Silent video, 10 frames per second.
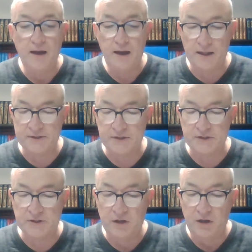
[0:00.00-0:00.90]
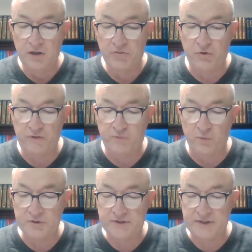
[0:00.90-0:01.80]
Exodus
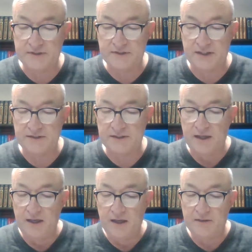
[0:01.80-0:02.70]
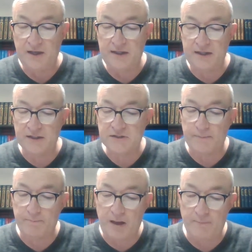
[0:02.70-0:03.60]
34 6 says, but he is
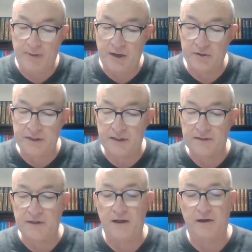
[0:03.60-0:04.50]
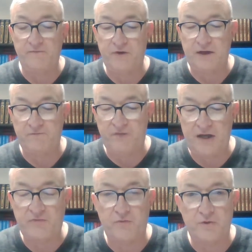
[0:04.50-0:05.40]
abounding in love and
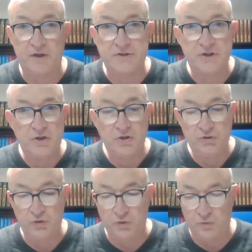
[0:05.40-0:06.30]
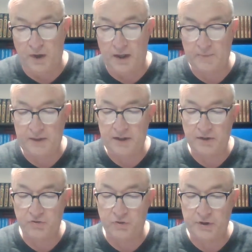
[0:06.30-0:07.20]
faithfulness. Deuteronomy
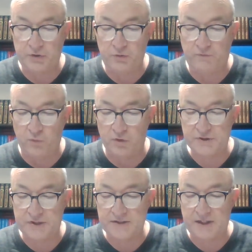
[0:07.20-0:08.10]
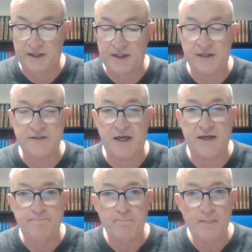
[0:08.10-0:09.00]
32 4 says that he is a